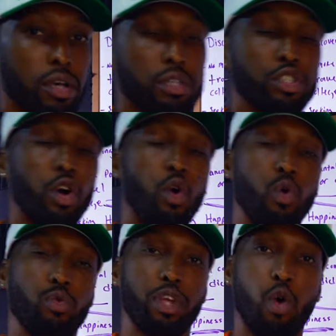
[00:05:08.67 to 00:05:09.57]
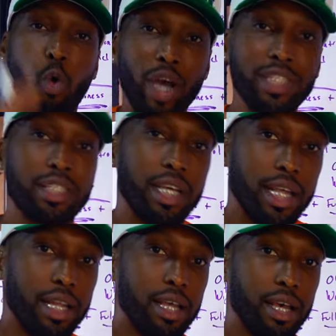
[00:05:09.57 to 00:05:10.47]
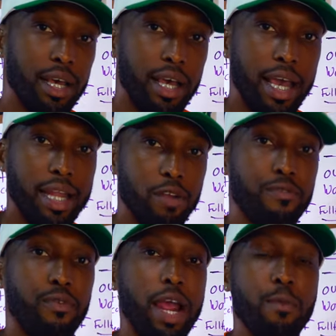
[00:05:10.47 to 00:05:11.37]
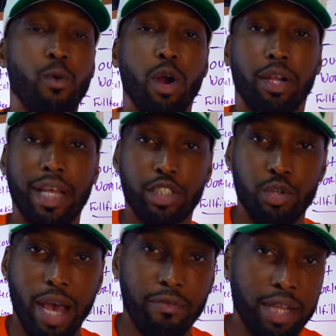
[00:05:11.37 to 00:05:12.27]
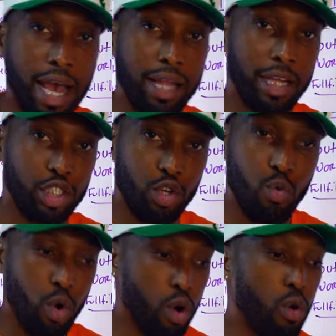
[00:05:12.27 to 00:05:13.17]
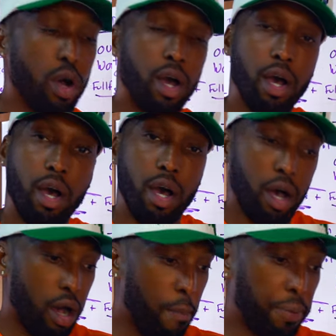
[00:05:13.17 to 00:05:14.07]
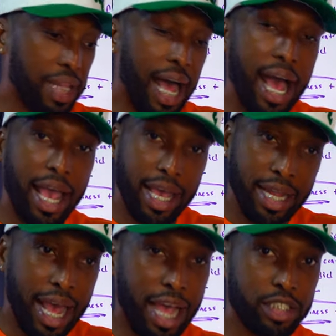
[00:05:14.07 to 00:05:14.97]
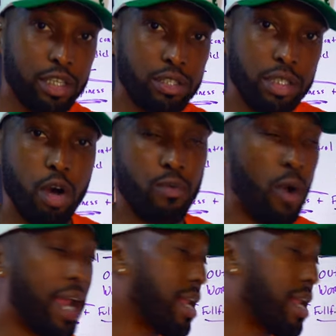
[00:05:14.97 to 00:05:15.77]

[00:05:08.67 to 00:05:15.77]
So the question in the framework that you have to, that you will apply and ask yourself right